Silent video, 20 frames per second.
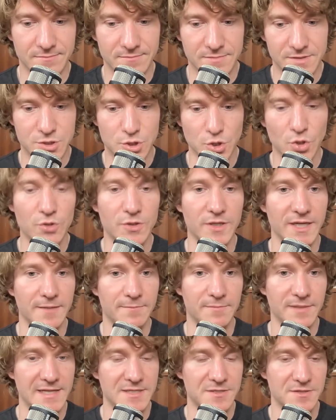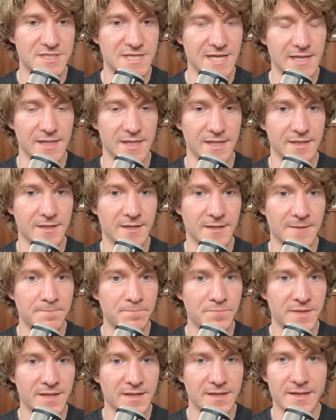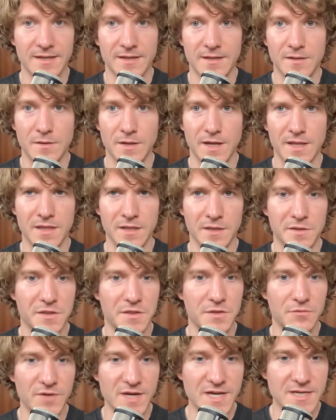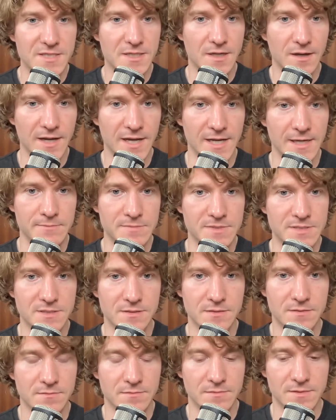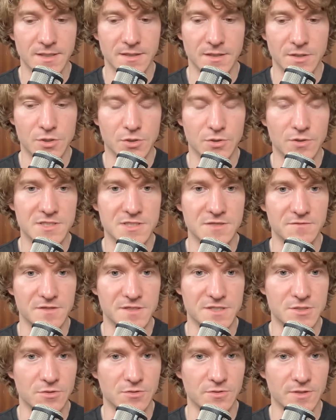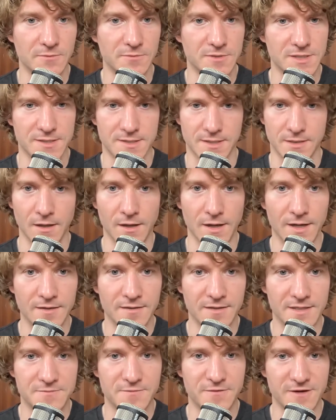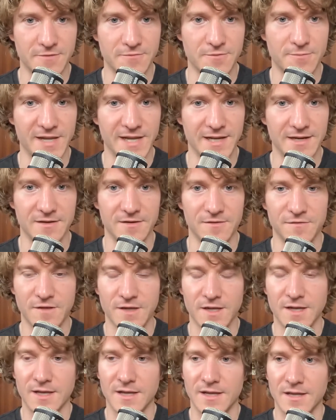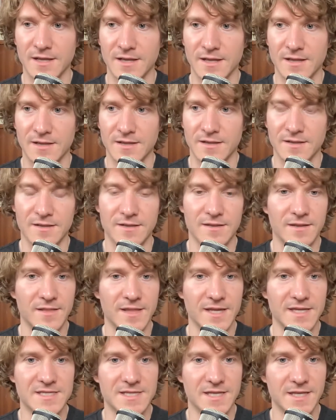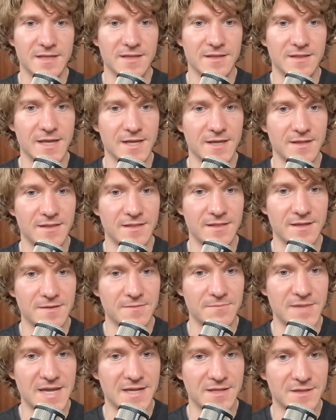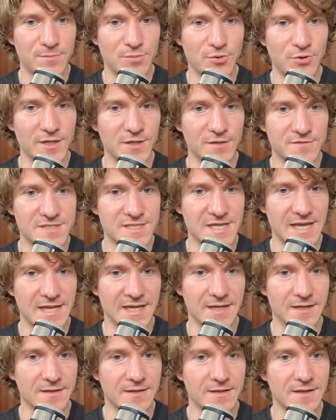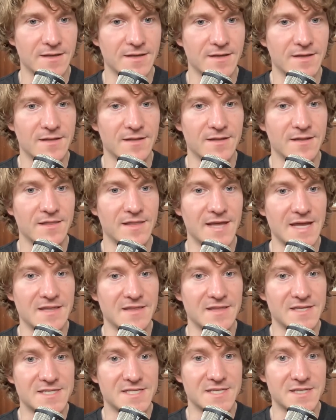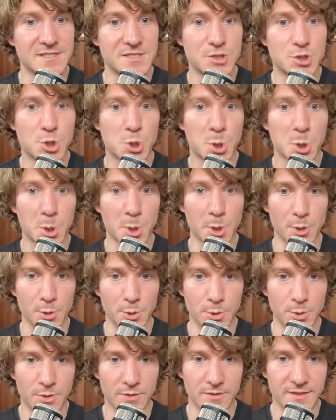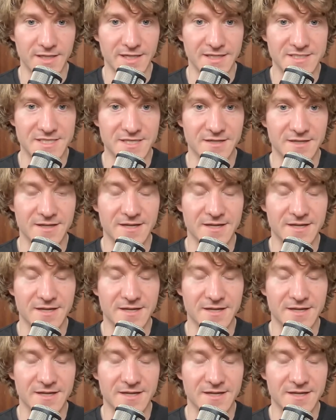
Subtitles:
story Plato's telling, I think 3 times in the course of the story, which is a lot, that's very repetitive, they make the point of saying that this is true. It's